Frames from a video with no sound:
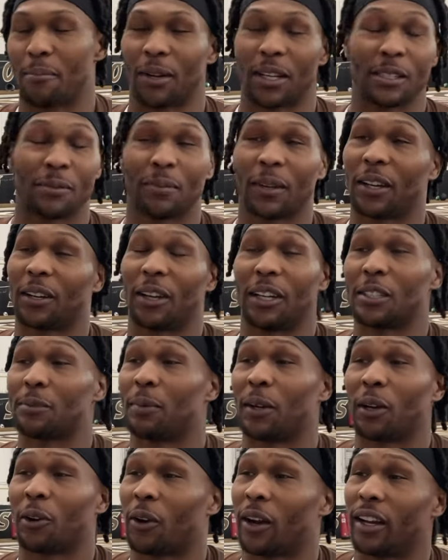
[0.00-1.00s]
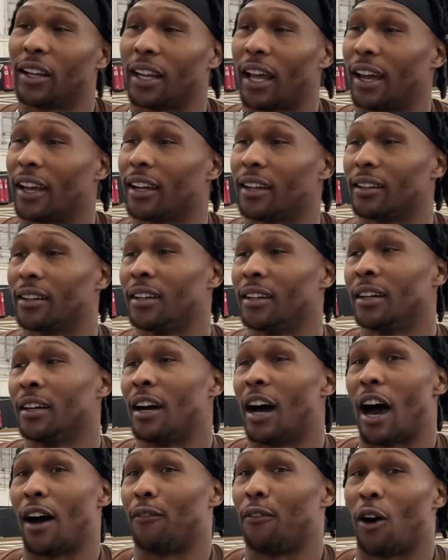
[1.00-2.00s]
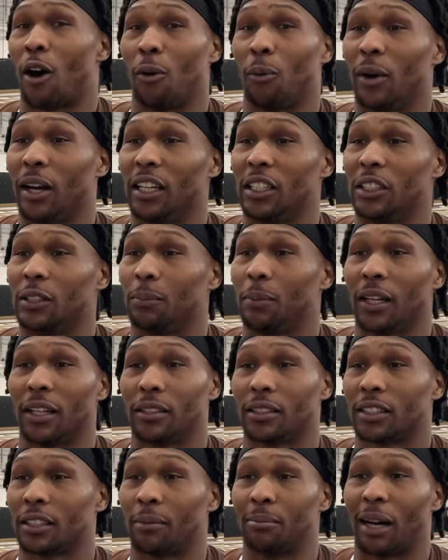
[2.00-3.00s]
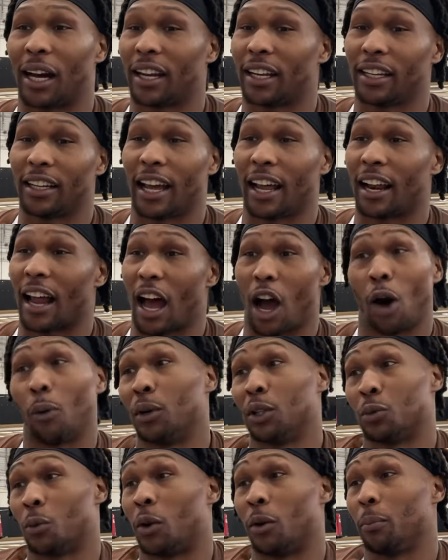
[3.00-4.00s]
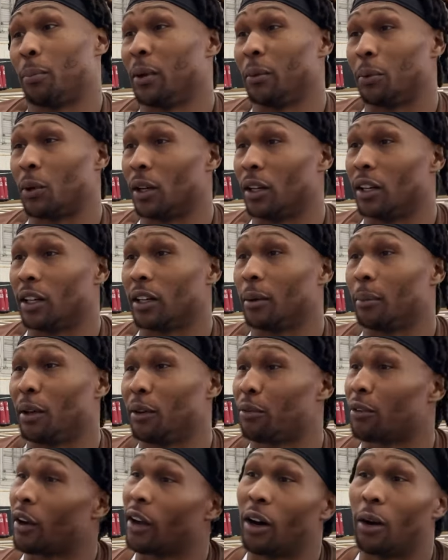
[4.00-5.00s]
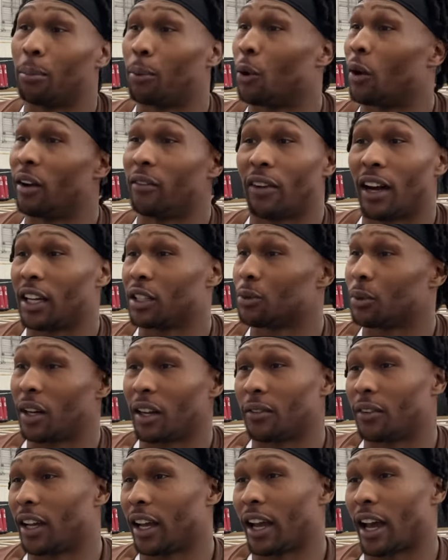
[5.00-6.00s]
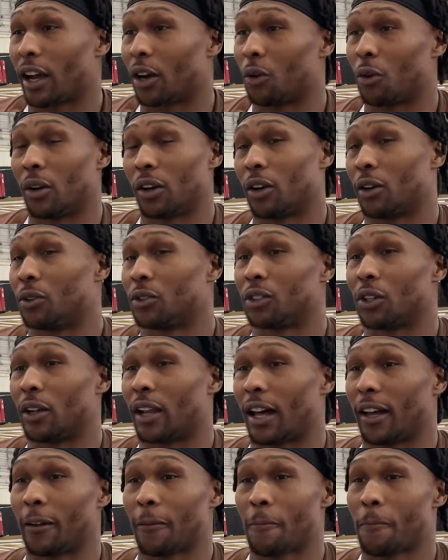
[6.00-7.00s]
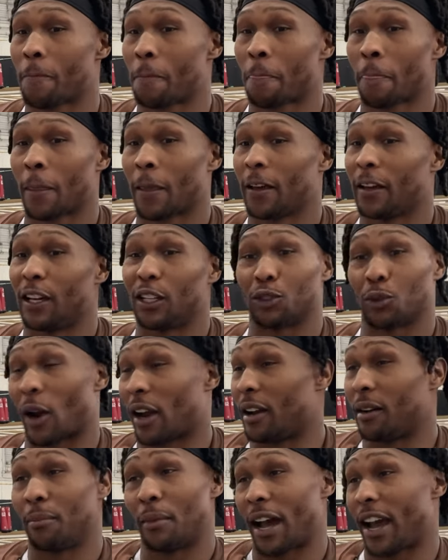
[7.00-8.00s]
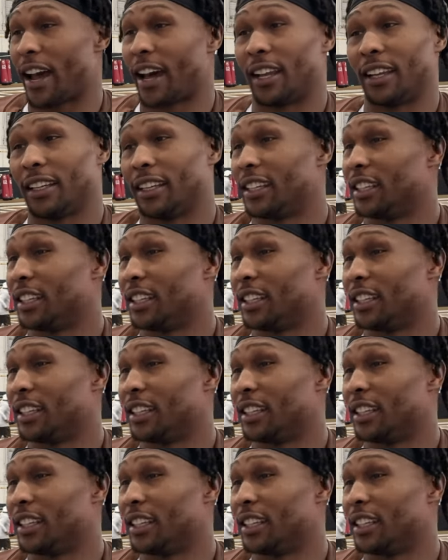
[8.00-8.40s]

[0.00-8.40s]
But it's been great. Like, I've always been somebody that I always want people to look to me for help or advice, whatever they got going on. So, like, it's right up my alley.